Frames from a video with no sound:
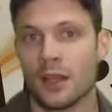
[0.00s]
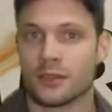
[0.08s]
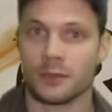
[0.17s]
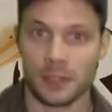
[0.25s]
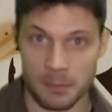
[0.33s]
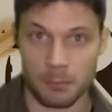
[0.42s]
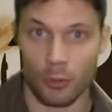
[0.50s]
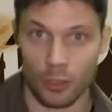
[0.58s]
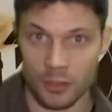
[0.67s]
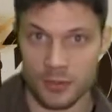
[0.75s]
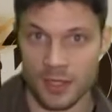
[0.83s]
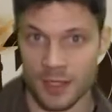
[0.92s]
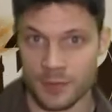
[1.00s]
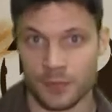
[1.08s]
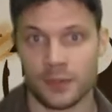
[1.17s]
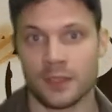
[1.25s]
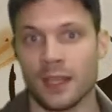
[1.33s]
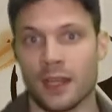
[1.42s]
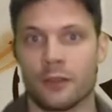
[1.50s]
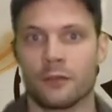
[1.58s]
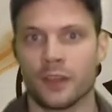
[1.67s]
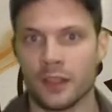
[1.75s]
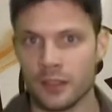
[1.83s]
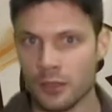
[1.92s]
so I apologize for the lack
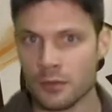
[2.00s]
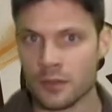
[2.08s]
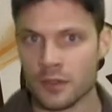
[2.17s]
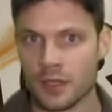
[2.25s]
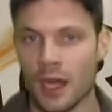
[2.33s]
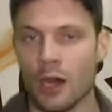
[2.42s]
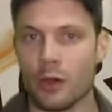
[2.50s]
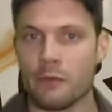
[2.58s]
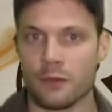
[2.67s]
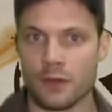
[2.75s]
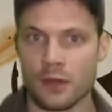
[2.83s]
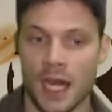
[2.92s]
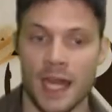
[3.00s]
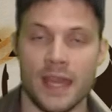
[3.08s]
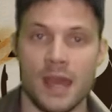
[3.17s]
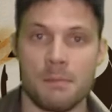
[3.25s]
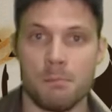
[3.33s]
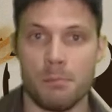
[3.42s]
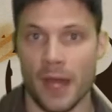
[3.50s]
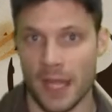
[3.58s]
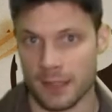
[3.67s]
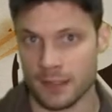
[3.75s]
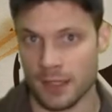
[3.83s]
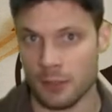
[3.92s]
of videos, however, I am
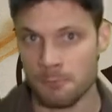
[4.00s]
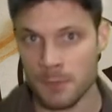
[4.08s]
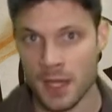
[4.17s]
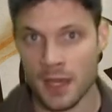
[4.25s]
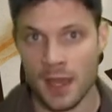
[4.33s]
back now.